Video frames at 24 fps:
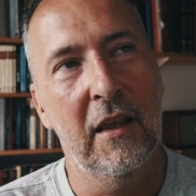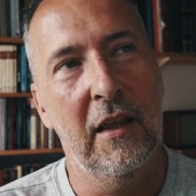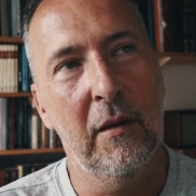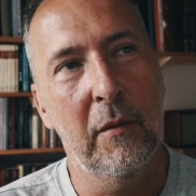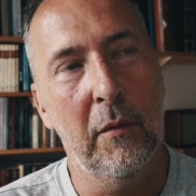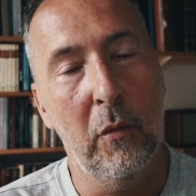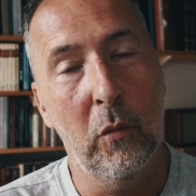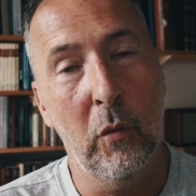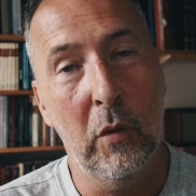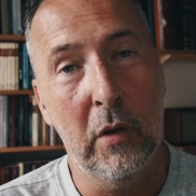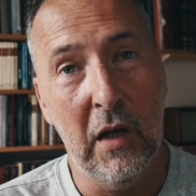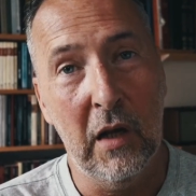
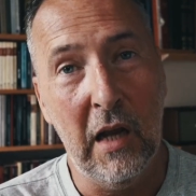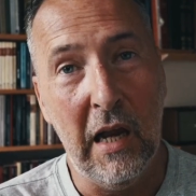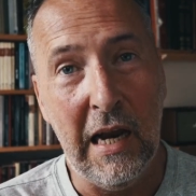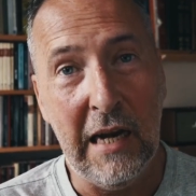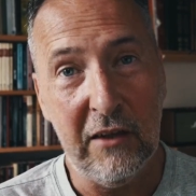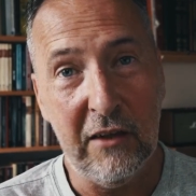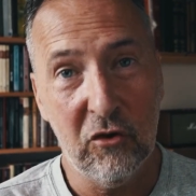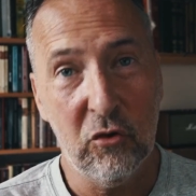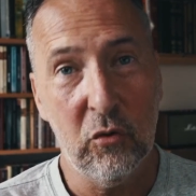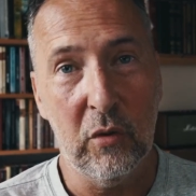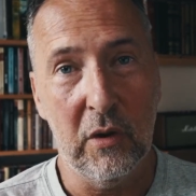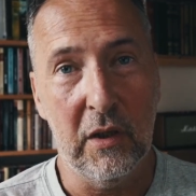When
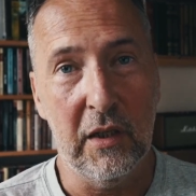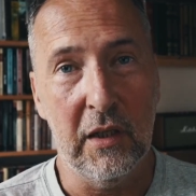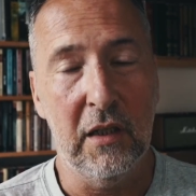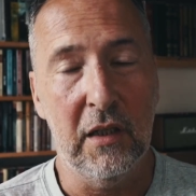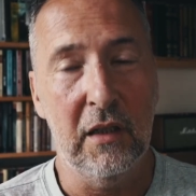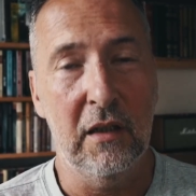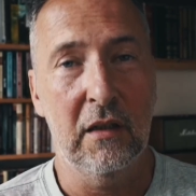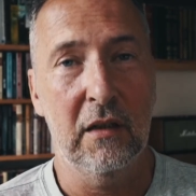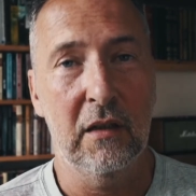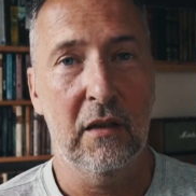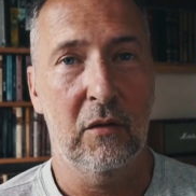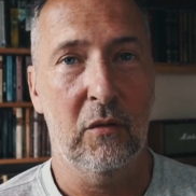
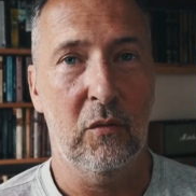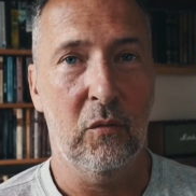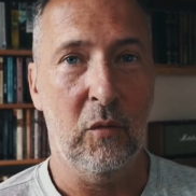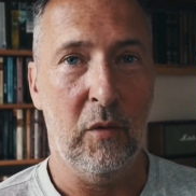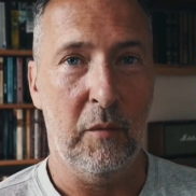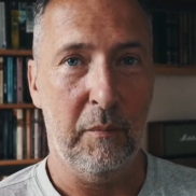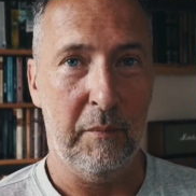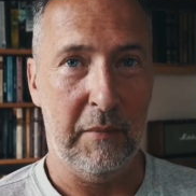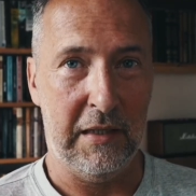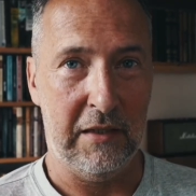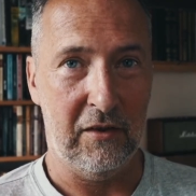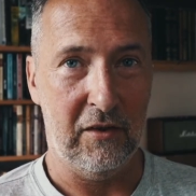actually, what
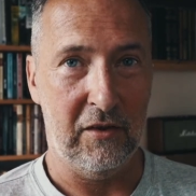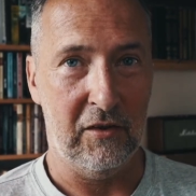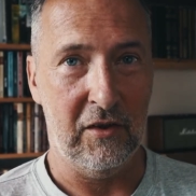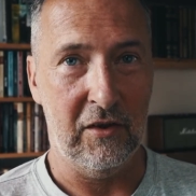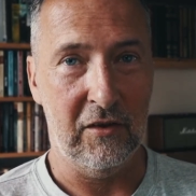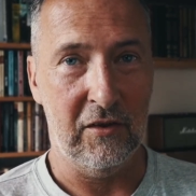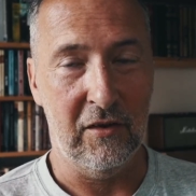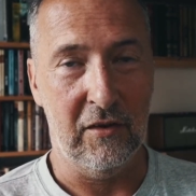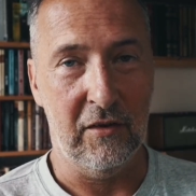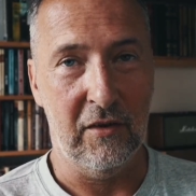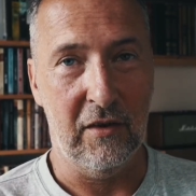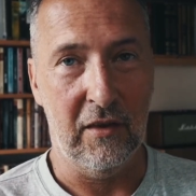matters
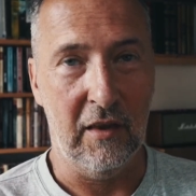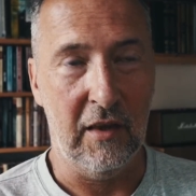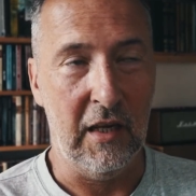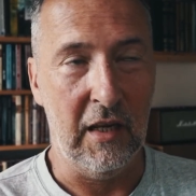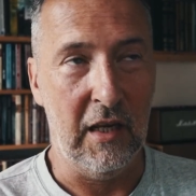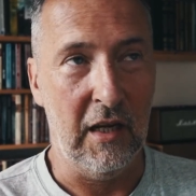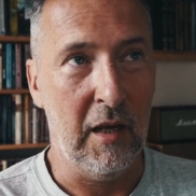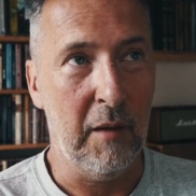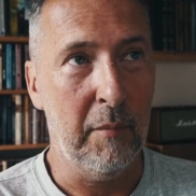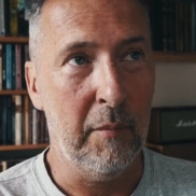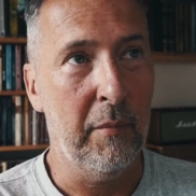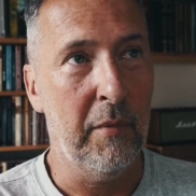isn't the
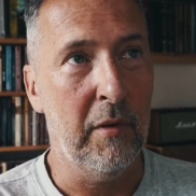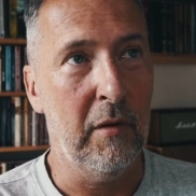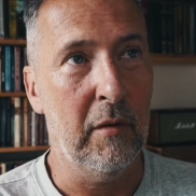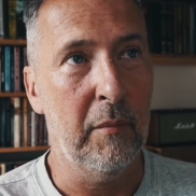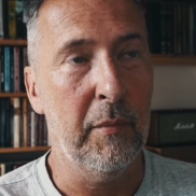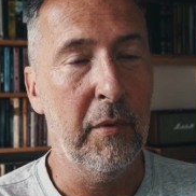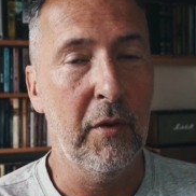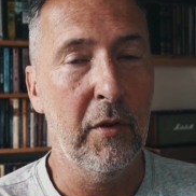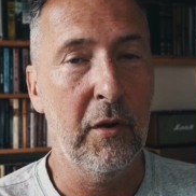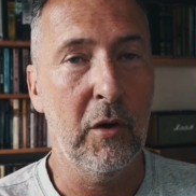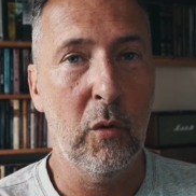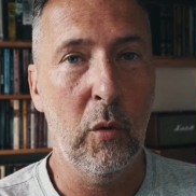number,
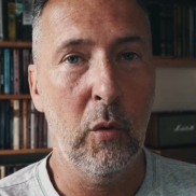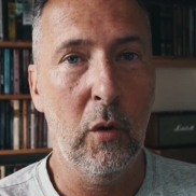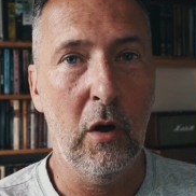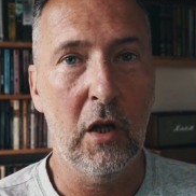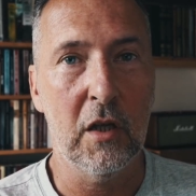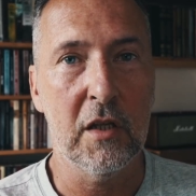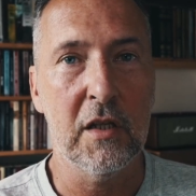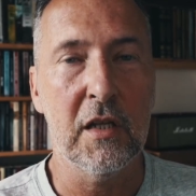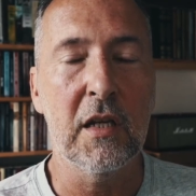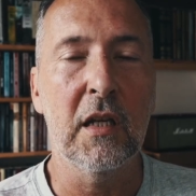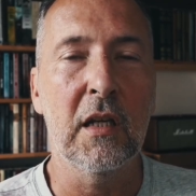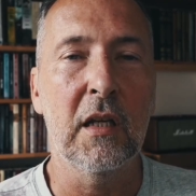but the
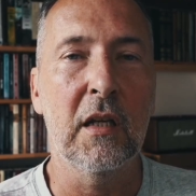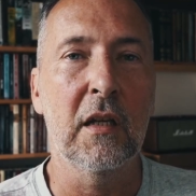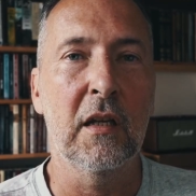quality.